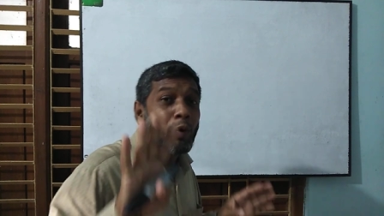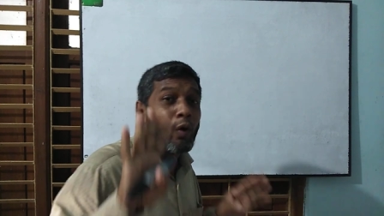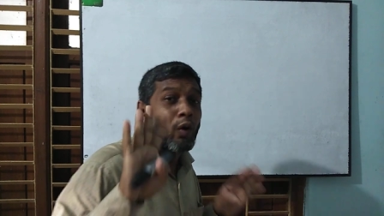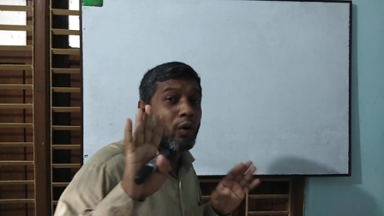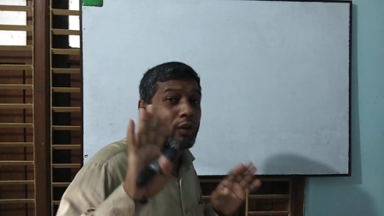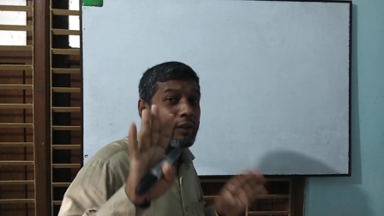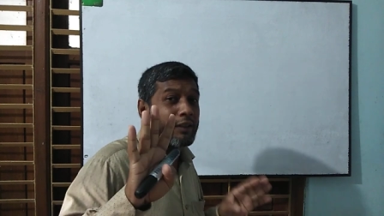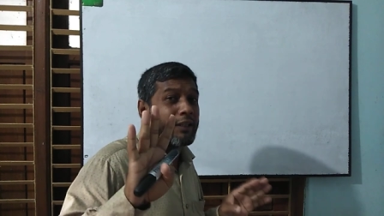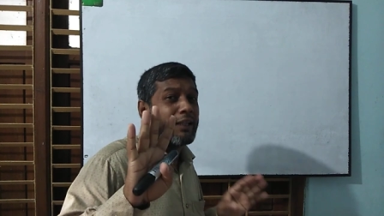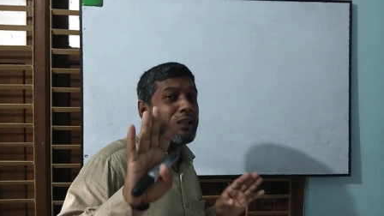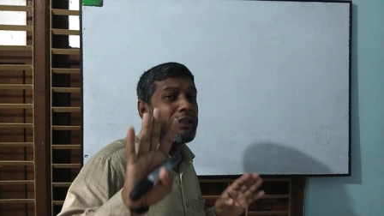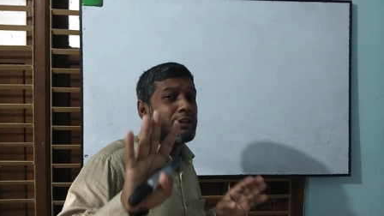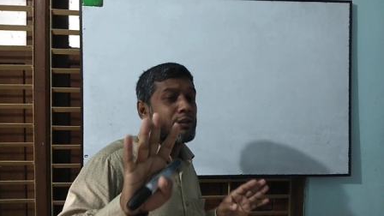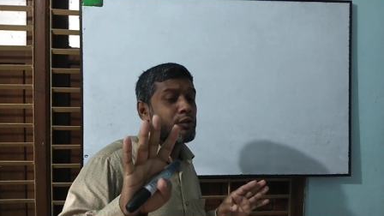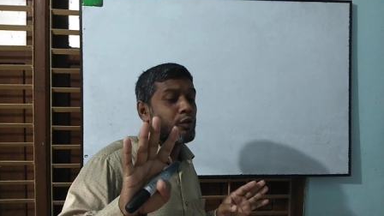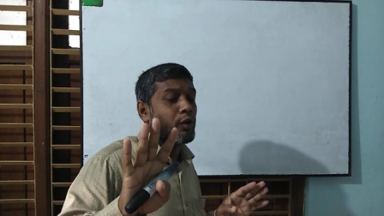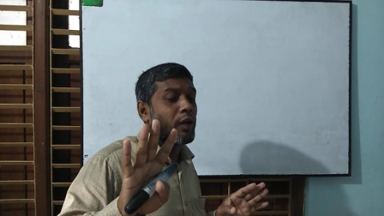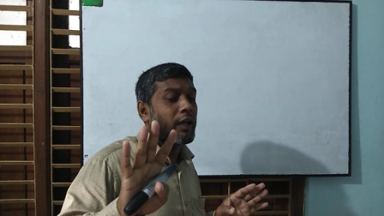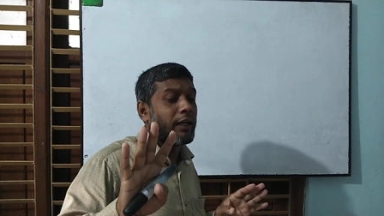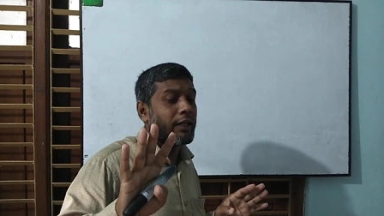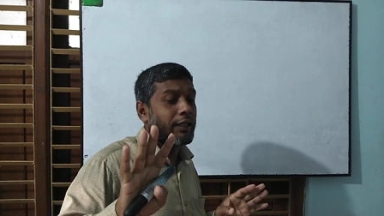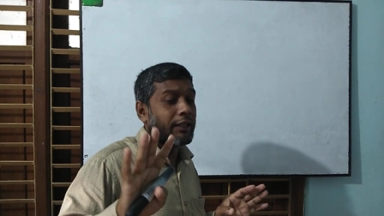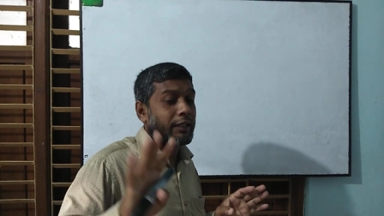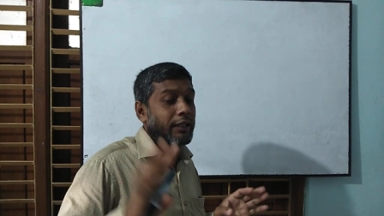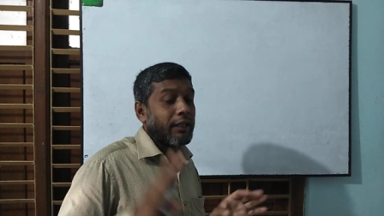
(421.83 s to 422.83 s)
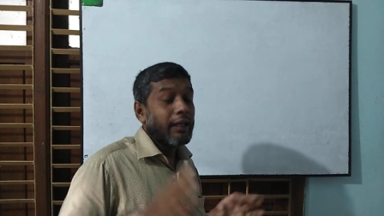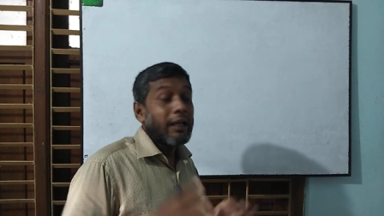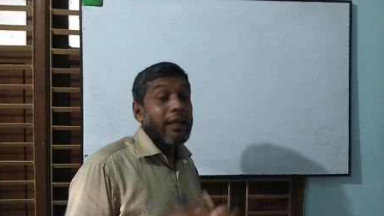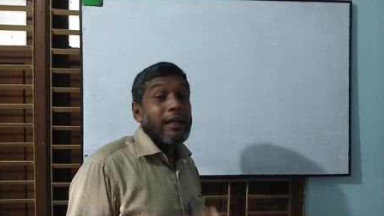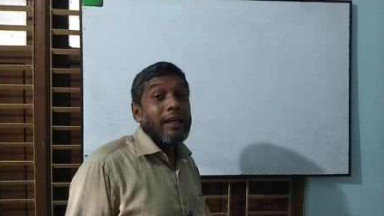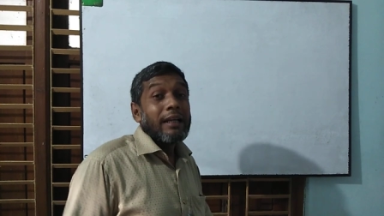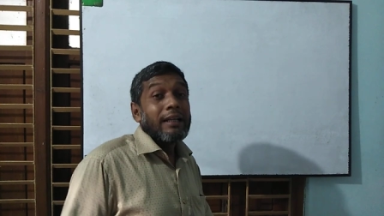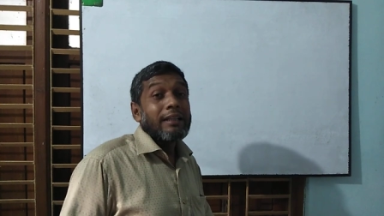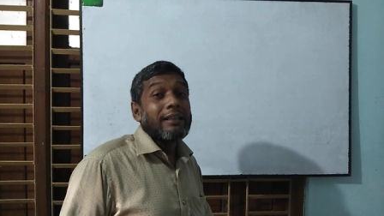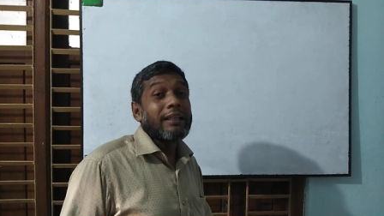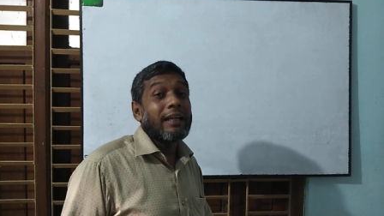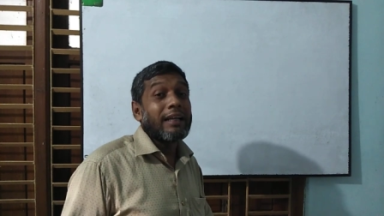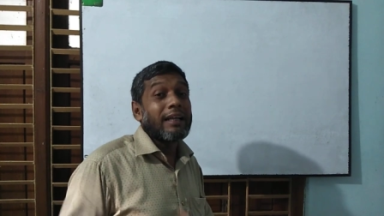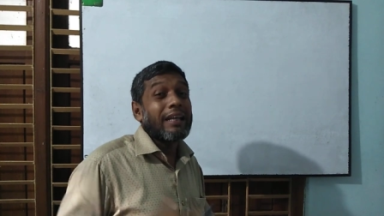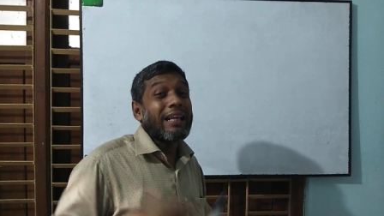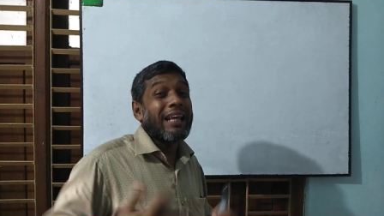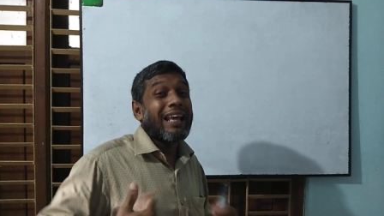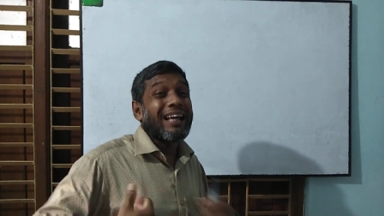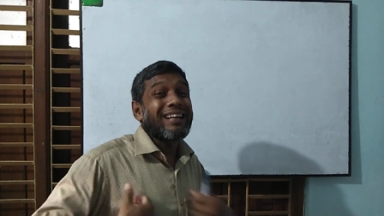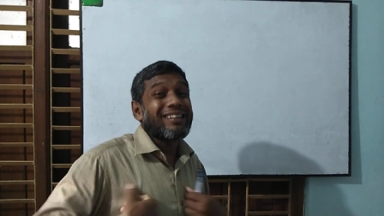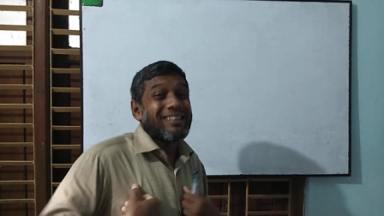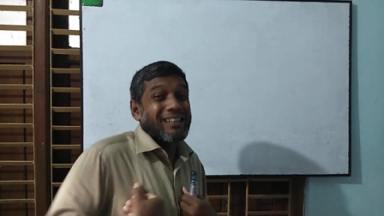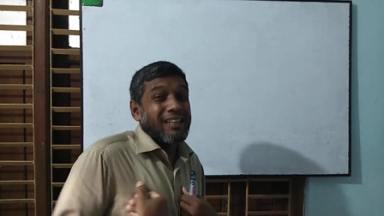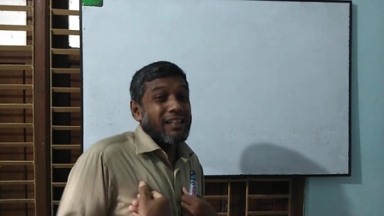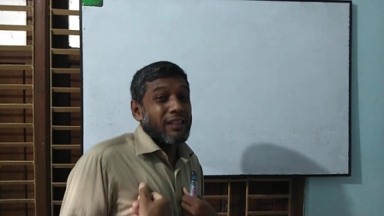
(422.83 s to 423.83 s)
four things only, that
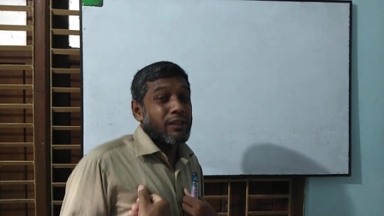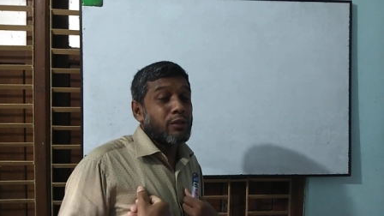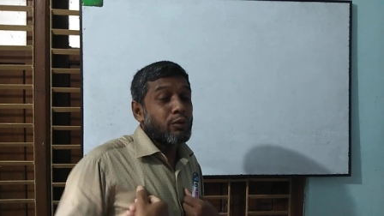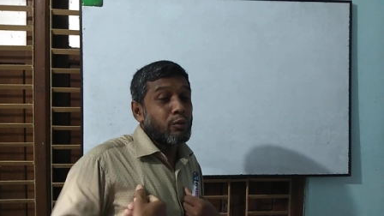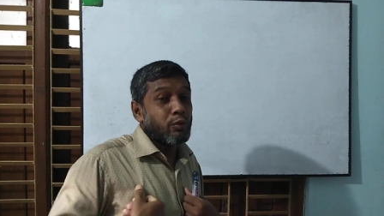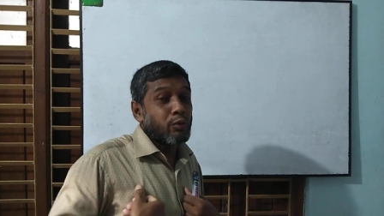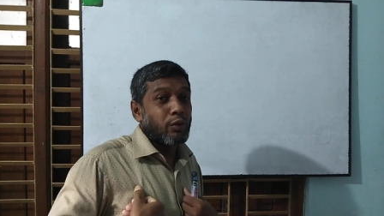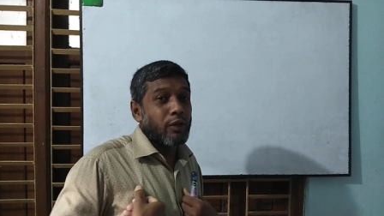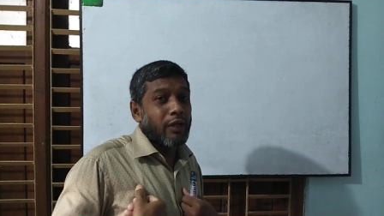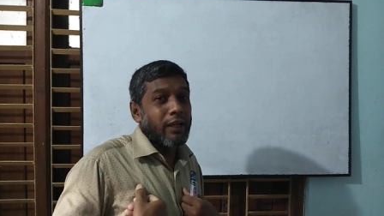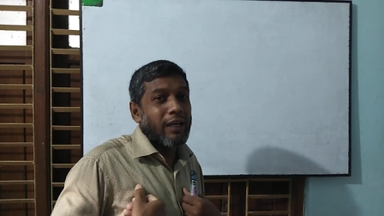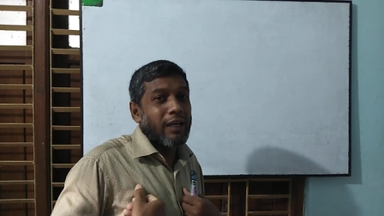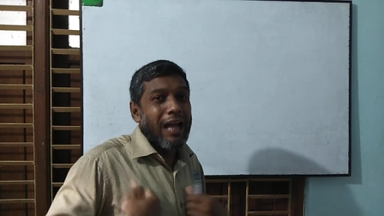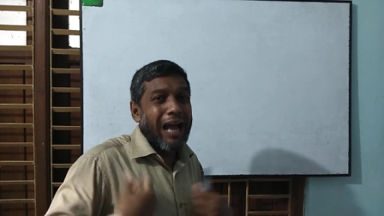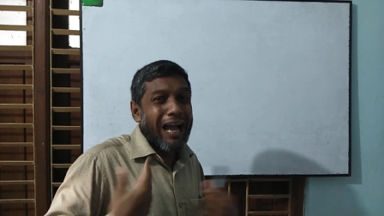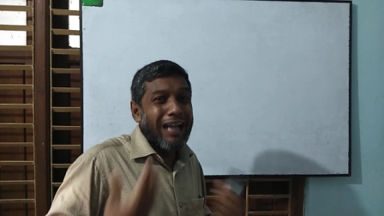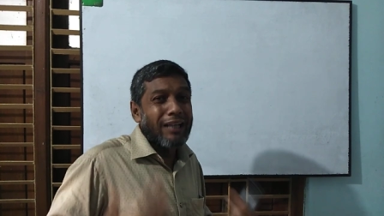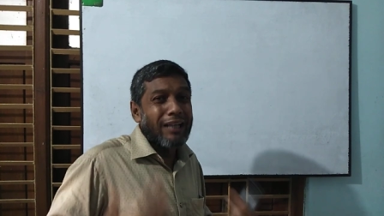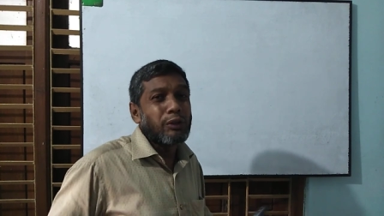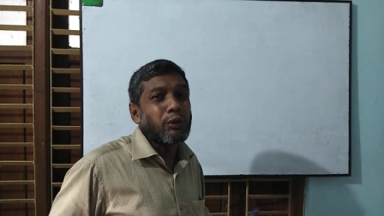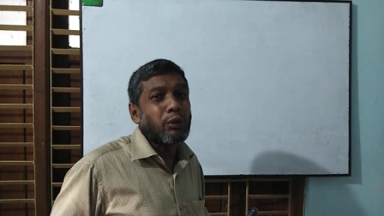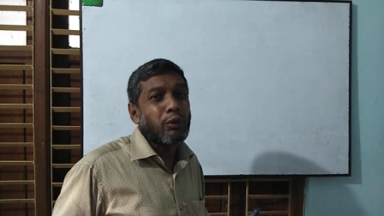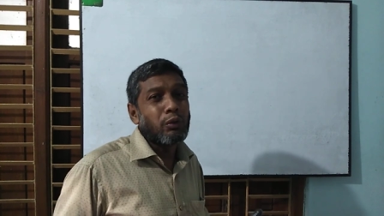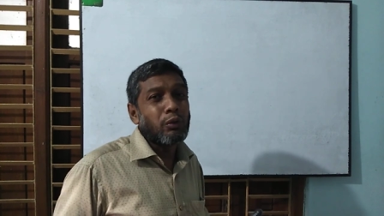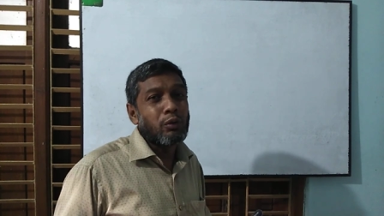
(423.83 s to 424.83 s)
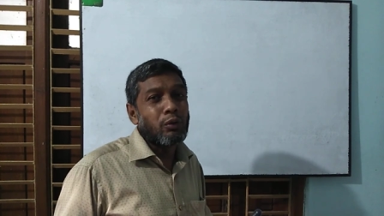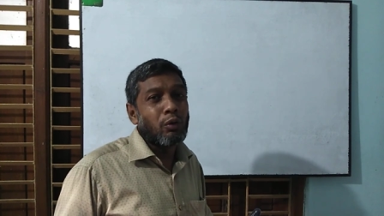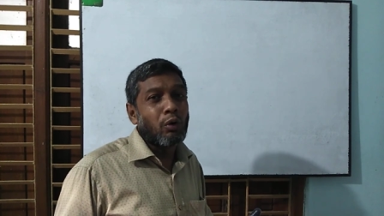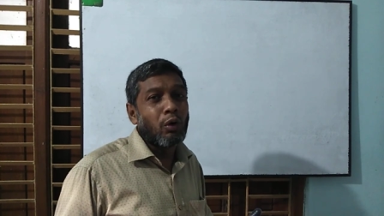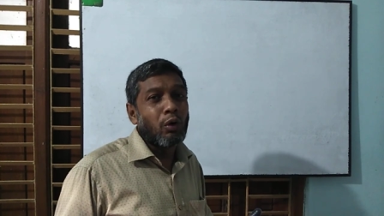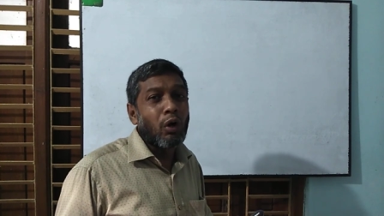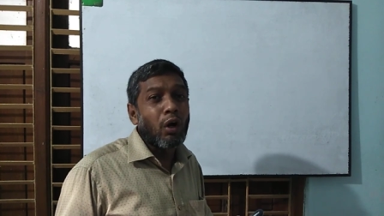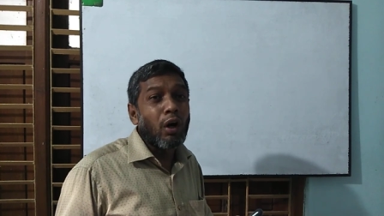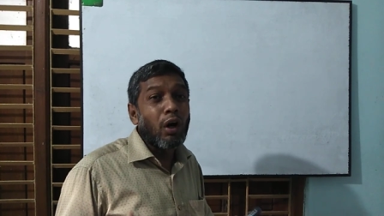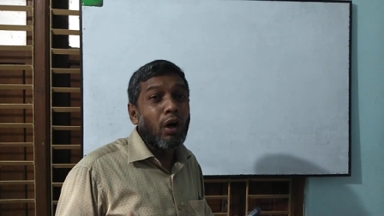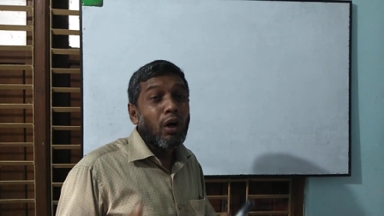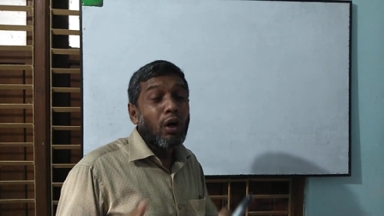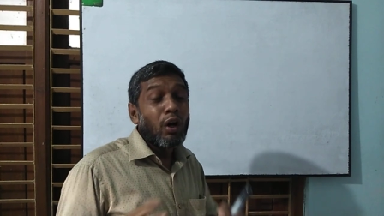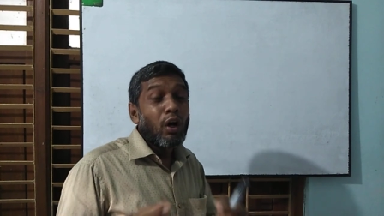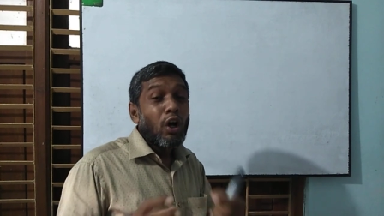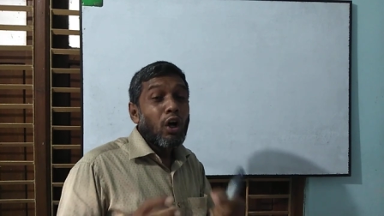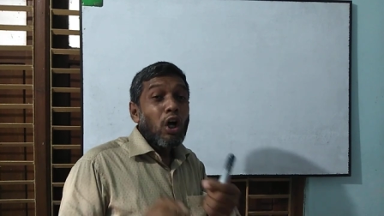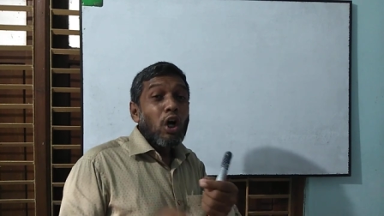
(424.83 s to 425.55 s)
as a student I should know